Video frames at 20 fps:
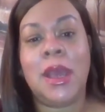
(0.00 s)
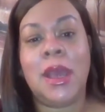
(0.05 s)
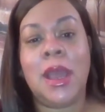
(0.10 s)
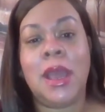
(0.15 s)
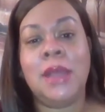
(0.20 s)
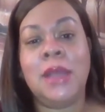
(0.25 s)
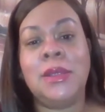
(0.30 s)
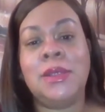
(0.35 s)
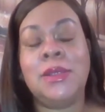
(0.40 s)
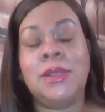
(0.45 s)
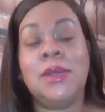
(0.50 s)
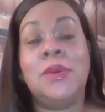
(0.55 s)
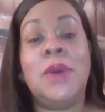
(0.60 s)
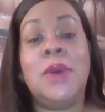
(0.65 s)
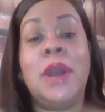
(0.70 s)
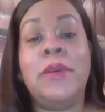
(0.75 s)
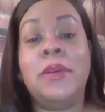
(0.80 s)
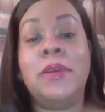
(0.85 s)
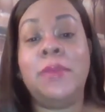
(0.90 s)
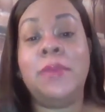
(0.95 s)
And so
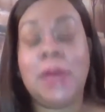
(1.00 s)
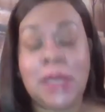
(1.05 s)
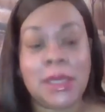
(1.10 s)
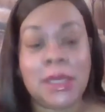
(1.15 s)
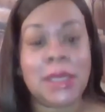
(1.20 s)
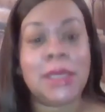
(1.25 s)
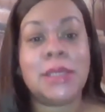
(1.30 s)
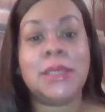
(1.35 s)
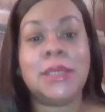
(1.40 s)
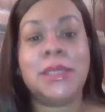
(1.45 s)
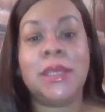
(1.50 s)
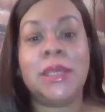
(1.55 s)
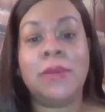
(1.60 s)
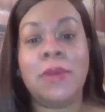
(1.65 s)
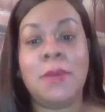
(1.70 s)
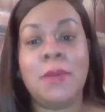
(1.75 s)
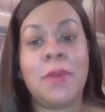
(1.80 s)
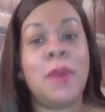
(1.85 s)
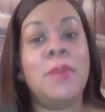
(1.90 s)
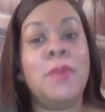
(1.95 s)
I repeat this to
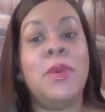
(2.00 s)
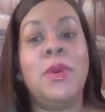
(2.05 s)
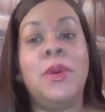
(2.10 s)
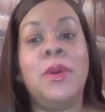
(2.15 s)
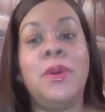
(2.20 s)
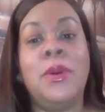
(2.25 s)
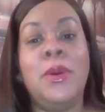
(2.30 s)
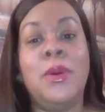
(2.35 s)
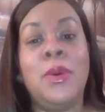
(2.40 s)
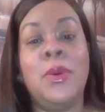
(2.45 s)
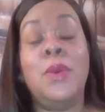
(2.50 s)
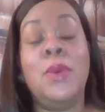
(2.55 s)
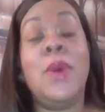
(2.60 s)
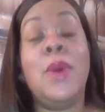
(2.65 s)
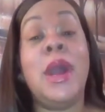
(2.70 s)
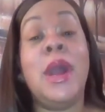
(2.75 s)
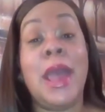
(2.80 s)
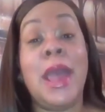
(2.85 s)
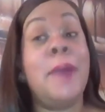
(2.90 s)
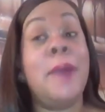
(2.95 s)
remember who
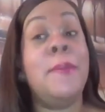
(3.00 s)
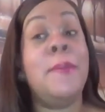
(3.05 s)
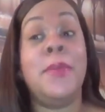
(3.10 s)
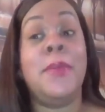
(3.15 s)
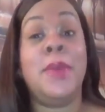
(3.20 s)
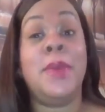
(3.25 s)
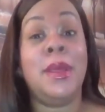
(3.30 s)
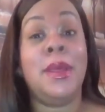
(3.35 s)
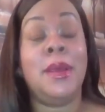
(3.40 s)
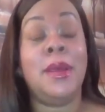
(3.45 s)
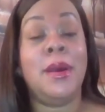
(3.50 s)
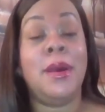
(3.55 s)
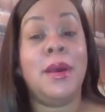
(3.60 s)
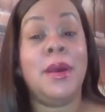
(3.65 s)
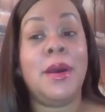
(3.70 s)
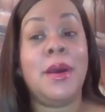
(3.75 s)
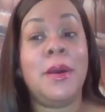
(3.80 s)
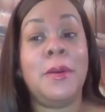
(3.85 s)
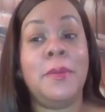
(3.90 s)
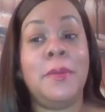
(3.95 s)
I am
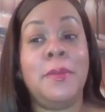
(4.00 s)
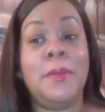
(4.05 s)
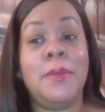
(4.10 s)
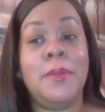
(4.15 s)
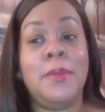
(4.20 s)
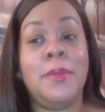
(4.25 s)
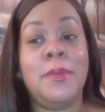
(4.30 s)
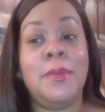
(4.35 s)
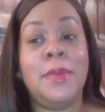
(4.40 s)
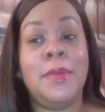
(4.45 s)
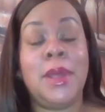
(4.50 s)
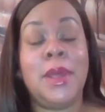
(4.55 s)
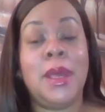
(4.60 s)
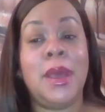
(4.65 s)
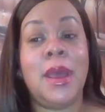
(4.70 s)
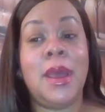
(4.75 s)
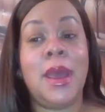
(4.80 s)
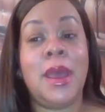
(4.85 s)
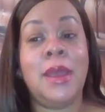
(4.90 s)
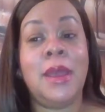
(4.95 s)

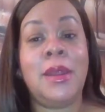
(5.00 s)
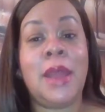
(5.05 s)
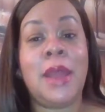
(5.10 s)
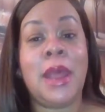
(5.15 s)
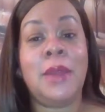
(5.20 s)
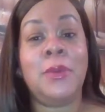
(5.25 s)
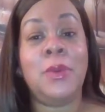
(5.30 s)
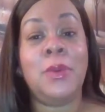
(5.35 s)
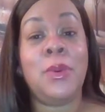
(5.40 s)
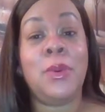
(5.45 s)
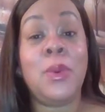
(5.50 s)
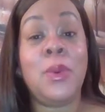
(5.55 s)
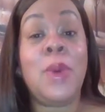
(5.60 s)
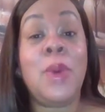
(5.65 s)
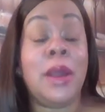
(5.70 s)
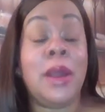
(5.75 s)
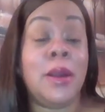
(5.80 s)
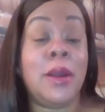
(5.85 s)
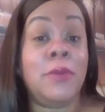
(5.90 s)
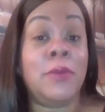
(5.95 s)
and who
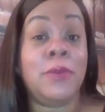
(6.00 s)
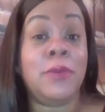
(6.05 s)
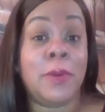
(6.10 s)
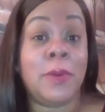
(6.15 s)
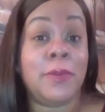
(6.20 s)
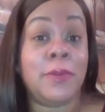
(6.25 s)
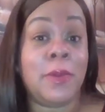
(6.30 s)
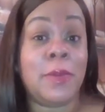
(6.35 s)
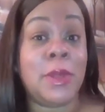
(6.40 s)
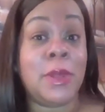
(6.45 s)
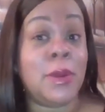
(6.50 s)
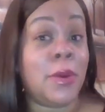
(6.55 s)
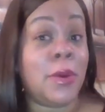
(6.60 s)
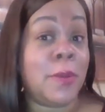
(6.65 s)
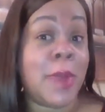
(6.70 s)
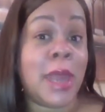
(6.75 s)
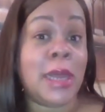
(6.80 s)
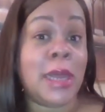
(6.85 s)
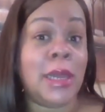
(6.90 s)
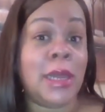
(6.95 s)
I come from the
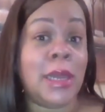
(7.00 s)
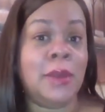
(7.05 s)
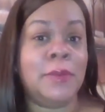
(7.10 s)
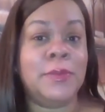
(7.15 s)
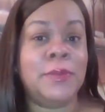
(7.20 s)
Almighty.